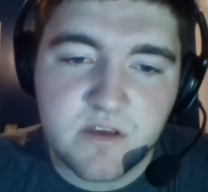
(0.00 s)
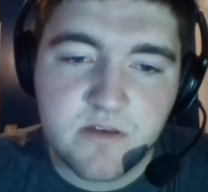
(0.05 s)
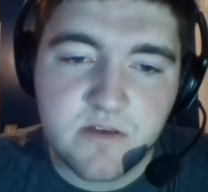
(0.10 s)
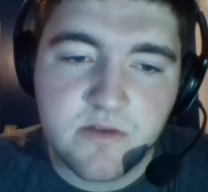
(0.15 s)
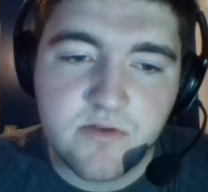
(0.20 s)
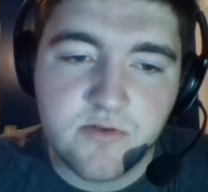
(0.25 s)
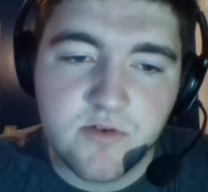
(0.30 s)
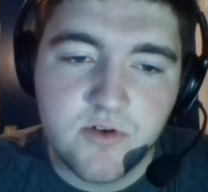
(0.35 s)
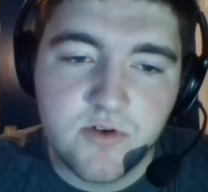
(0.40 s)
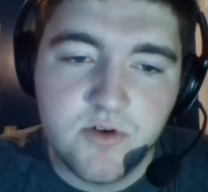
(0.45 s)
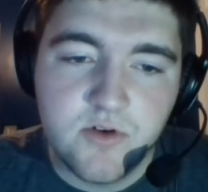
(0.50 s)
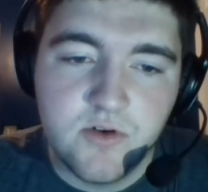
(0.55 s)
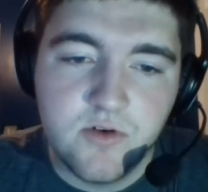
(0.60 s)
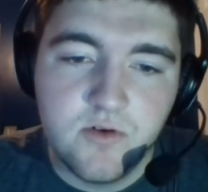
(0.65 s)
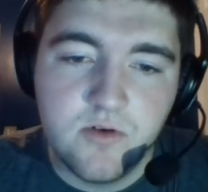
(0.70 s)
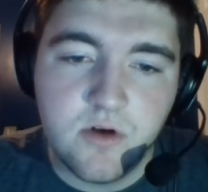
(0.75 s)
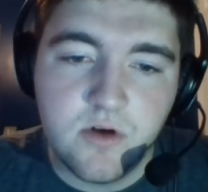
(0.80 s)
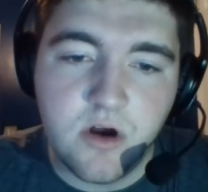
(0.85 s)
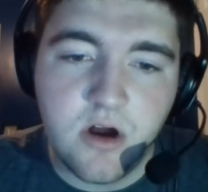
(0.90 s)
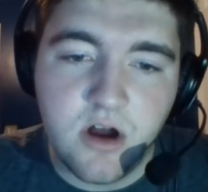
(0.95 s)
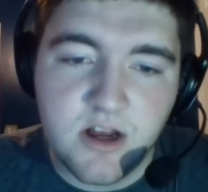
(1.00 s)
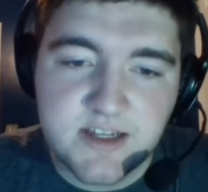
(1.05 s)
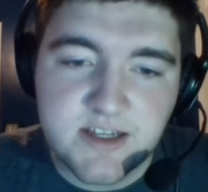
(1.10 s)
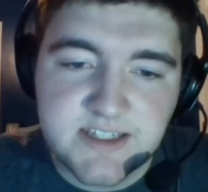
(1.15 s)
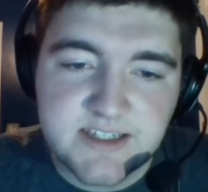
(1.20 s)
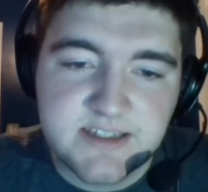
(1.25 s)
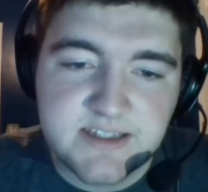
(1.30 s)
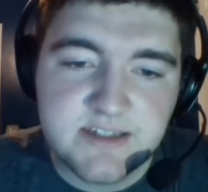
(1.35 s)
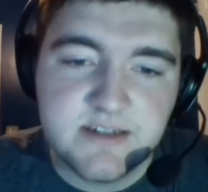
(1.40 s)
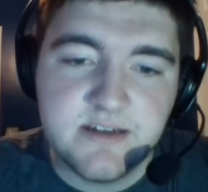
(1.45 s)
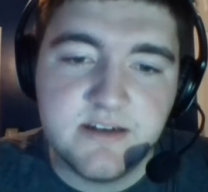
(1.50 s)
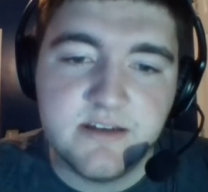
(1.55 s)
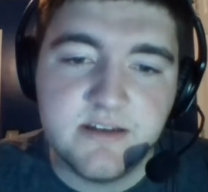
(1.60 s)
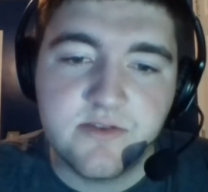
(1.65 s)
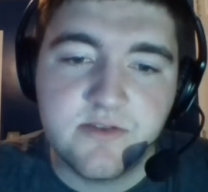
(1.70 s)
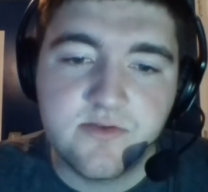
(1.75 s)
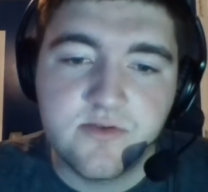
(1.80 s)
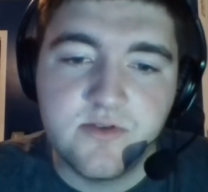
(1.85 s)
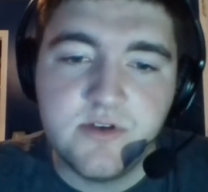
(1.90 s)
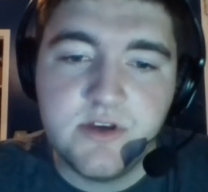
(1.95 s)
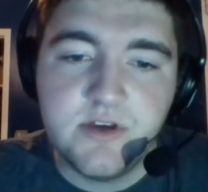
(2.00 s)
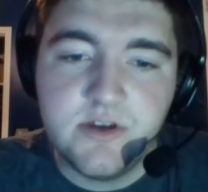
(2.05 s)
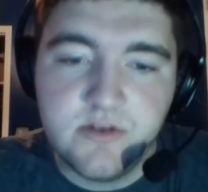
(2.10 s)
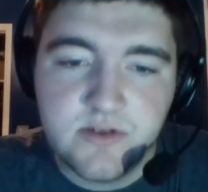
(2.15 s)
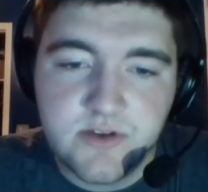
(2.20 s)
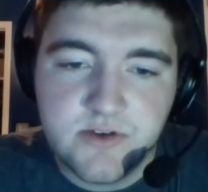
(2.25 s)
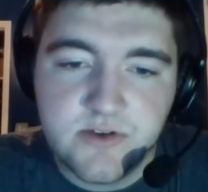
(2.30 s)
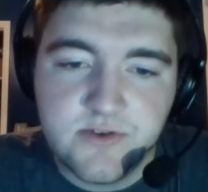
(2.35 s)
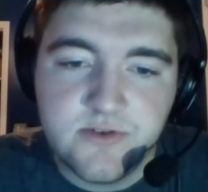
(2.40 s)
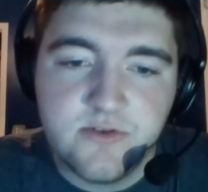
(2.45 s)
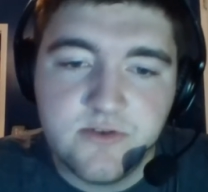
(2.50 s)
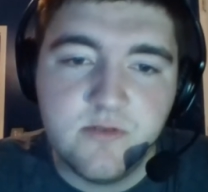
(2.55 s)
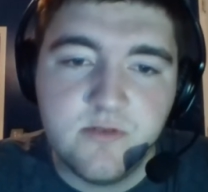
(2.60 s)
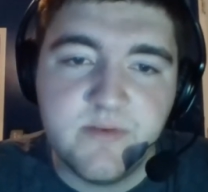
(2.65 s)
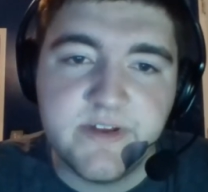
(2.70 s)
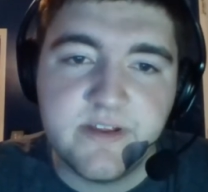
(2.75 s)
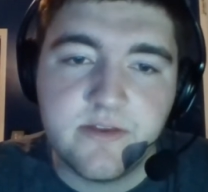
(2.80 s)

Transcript: through Austin and through YouTube